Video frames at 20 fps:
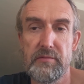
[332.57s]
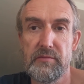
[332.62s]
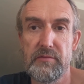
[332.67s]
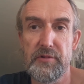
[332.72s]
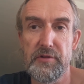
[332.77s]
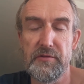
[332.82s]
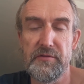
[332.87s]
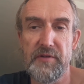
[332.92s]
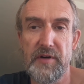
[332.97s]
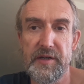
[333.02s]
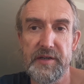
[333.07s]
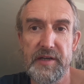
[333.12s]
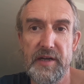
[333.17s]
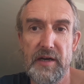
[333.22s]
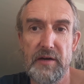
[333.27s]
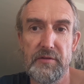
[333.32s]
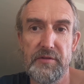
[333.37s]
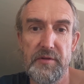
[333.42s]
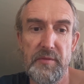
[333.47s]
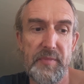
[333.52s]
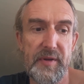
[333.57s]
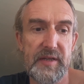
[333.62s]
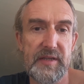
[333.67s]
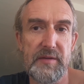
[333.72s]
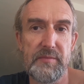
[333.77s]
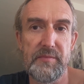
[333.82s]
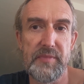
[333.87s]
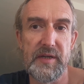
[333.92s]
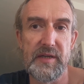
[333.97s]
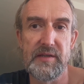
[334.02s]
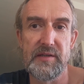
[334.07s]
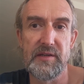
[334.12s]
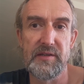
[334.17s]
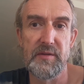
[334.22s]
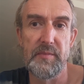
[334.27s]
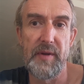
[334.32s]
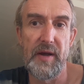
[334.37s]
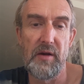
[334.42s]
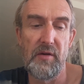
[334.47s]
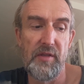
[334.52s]
you'll find out the bits and pieces
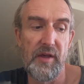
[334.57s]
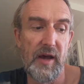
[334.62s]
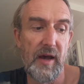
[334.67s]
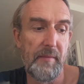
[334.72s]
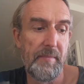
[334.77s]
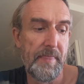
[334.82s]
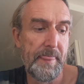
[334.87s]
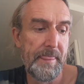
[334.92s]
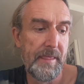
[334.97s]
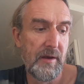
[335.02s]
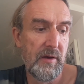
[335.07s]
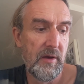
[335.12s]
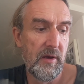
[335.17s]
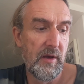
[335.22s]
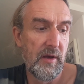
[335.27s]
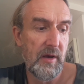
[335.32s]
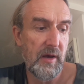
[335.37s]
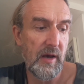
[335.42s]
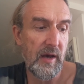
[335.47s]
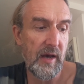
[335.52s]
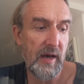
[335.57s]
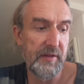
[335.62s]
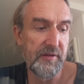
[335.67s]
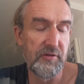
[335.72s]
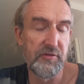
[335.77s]
about that.